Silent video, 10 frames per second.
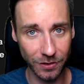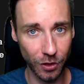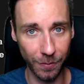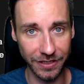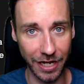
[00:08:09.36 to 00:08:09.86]

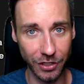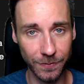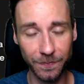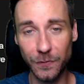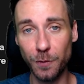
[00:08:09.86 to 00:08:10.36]

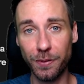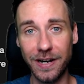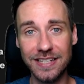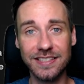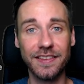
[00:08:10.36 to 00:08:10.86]
combination. You
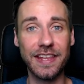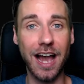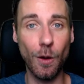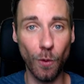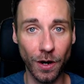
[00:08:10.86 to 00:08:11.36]
press the
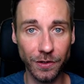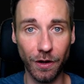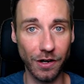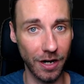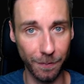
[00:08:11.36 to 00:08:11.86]
R1
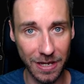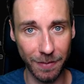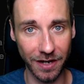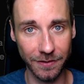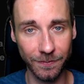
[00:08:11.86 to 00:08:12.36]
or RB
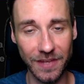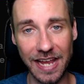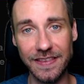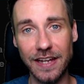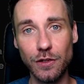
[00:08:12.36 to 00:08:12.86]
button,
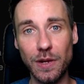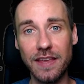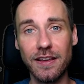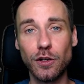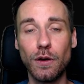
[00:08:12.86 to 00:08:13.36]
and then you
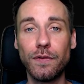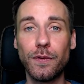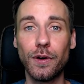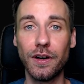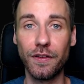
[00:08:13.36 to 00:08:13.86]
either go
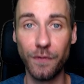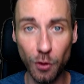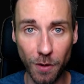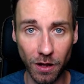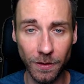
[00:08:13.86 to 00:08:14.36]
for a through
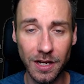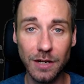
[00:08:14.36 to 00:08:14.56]
ball,